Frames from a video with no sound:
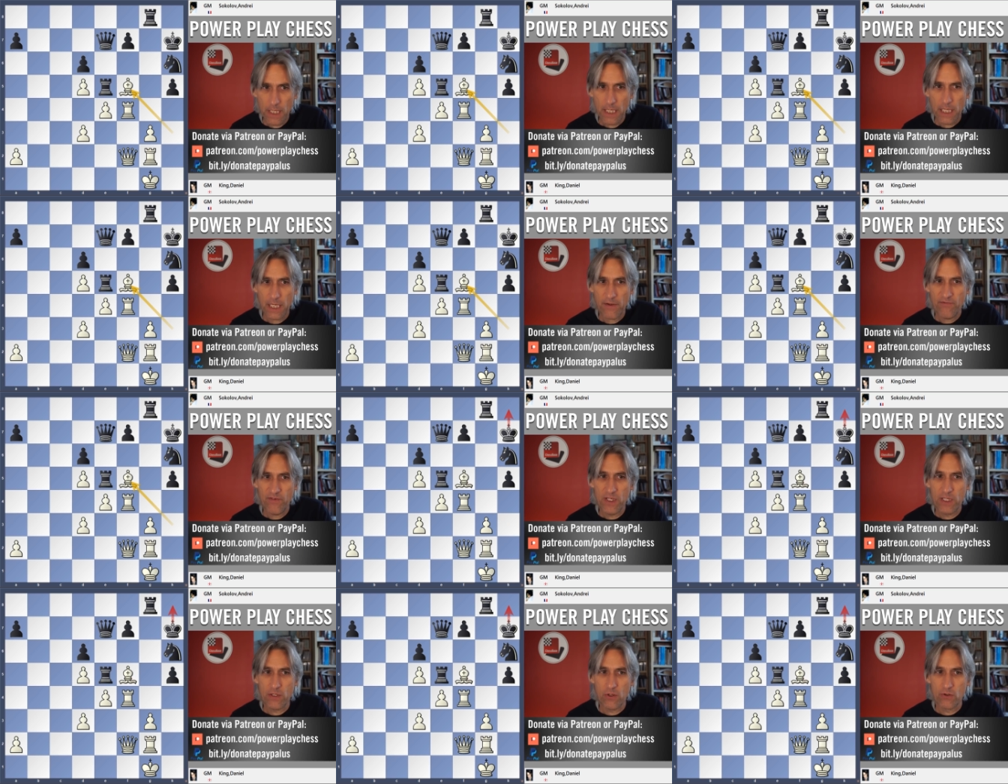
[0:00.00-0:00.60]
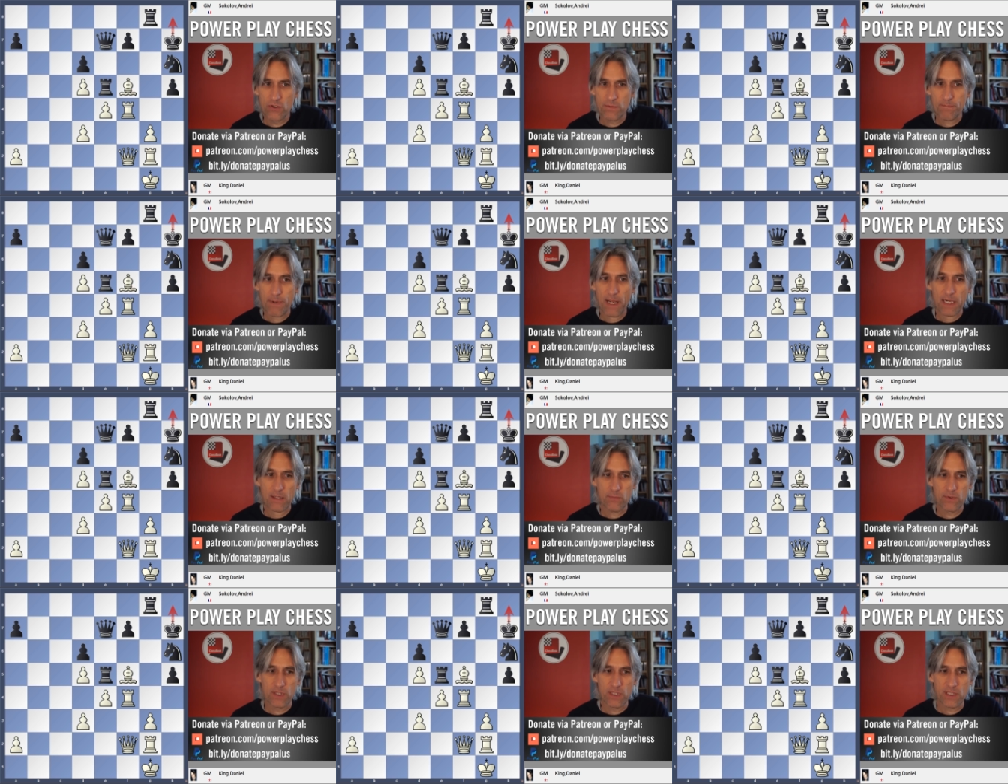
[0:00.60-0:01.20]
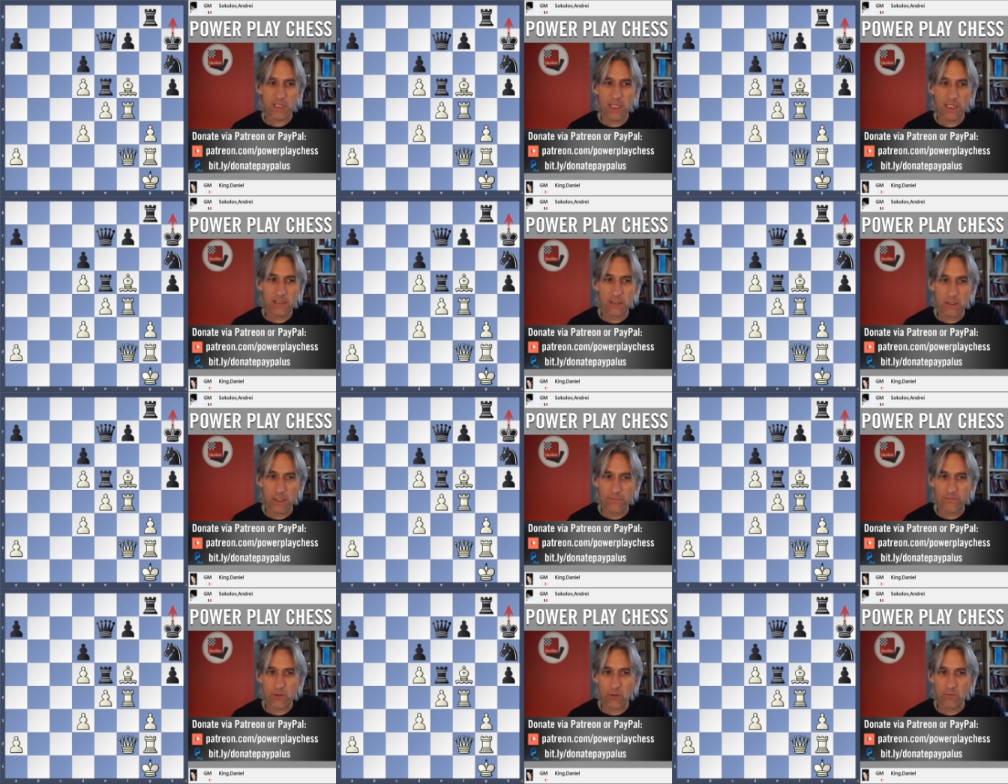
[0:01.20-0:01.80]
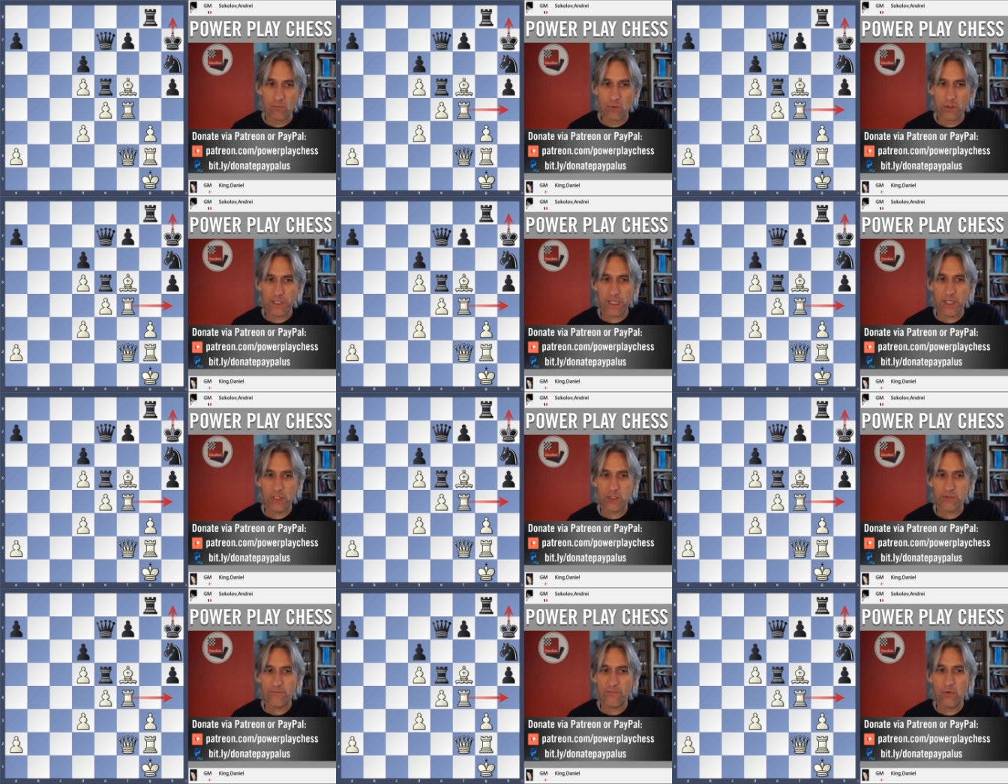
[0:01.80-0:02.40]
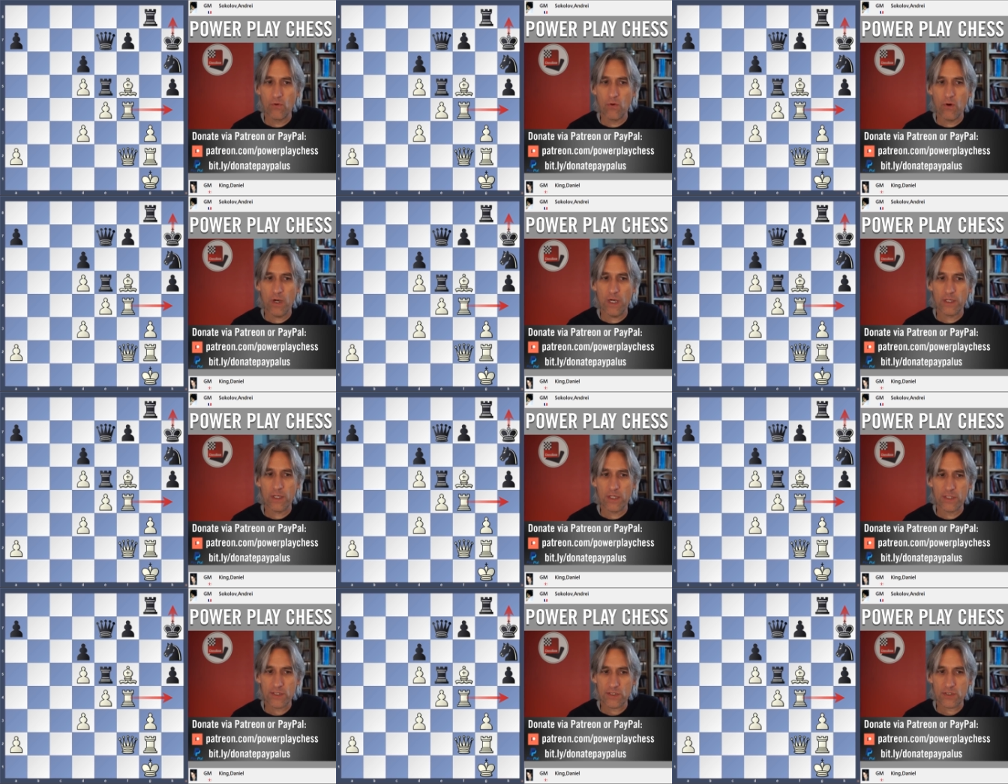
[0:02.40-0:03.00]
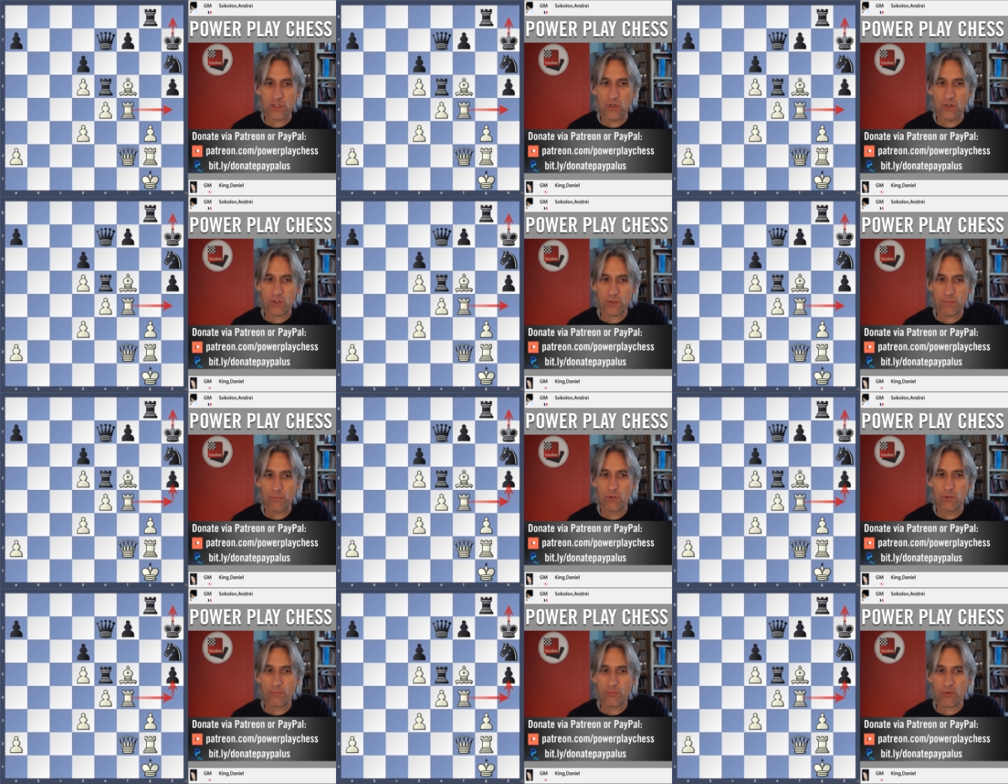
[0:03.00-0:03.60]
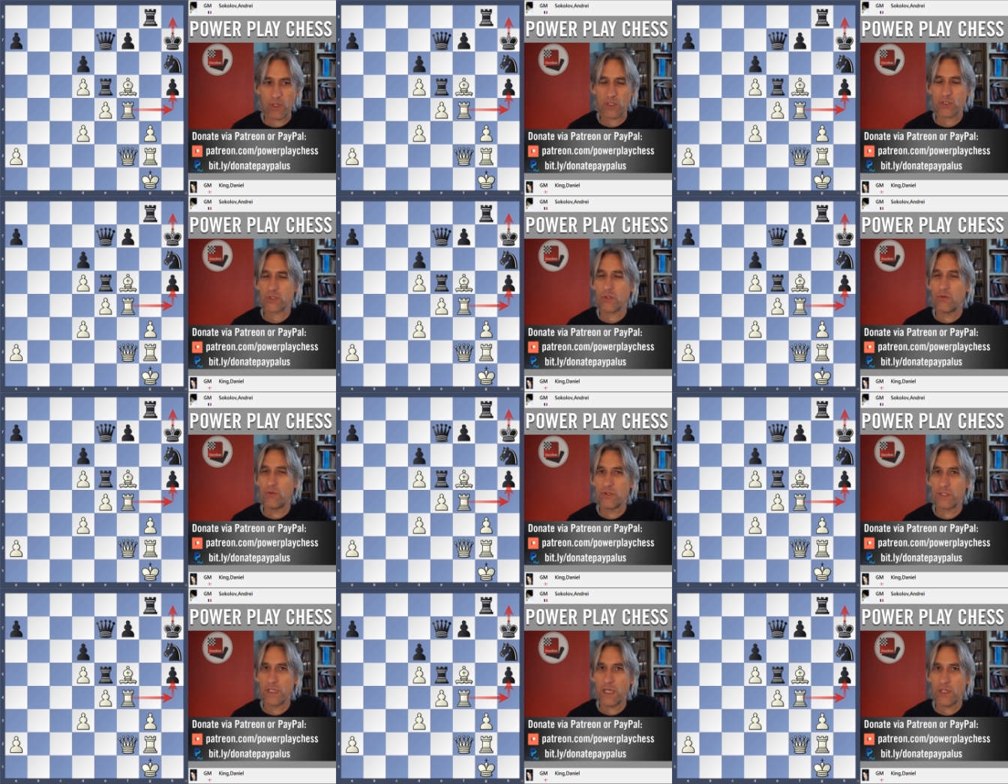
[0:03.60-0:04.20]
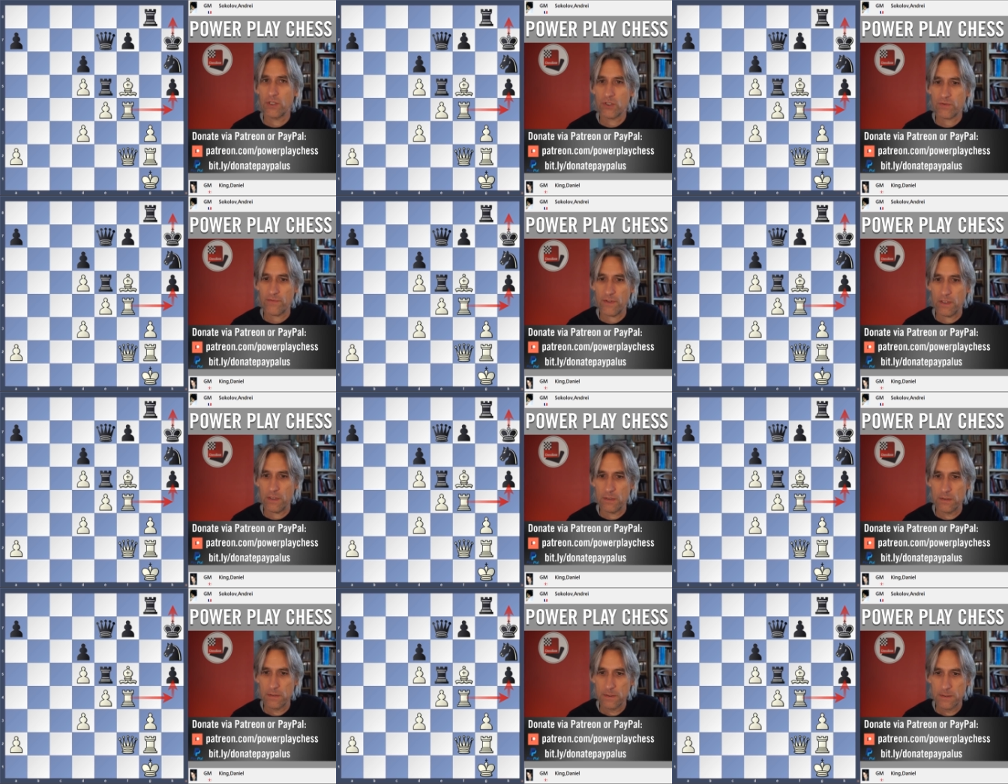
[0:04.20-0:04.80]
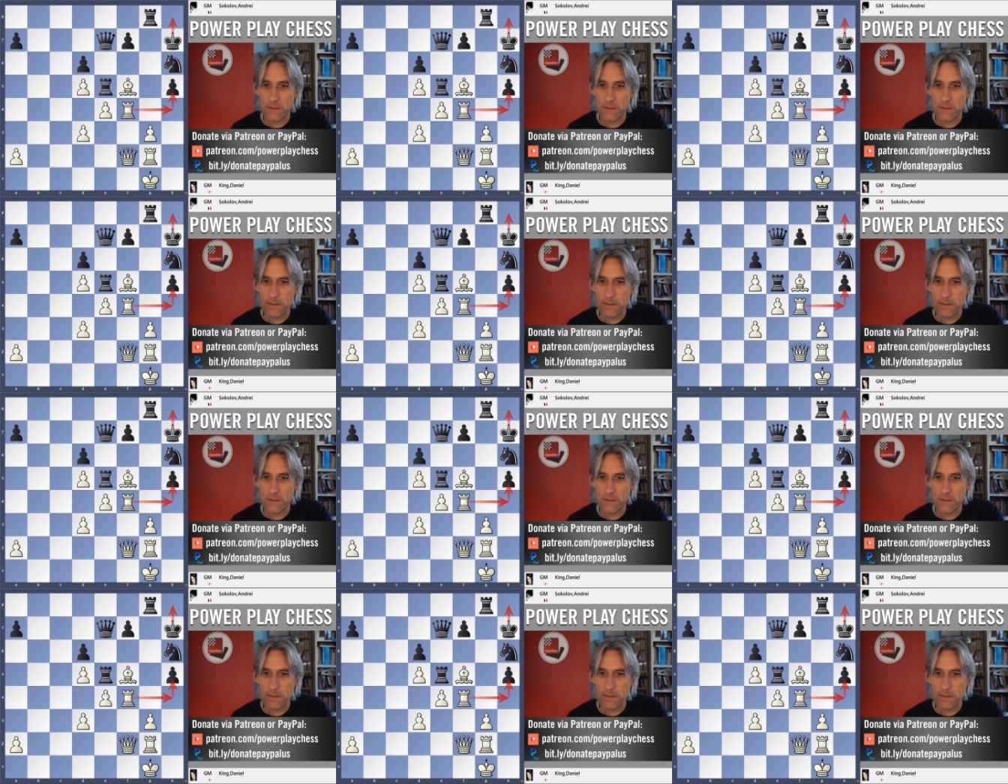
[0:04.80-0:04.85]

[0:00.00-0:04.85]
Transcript: If he goes back with the king, then I've got rook h4, and I start to put pressure on the h-file.